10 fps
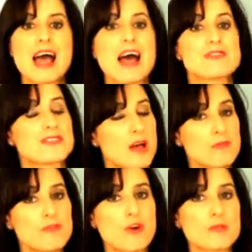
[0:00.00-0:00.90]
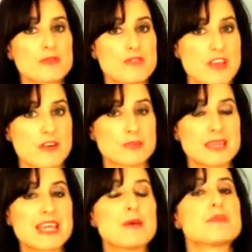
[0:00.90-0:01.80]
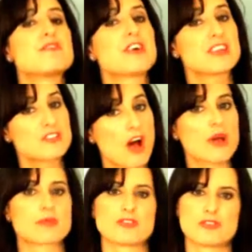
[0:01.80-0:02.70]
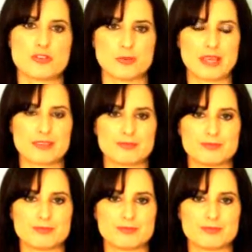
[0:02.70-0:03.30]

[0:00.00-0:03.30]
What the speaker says: as some forms of therapy can be very time-consuming.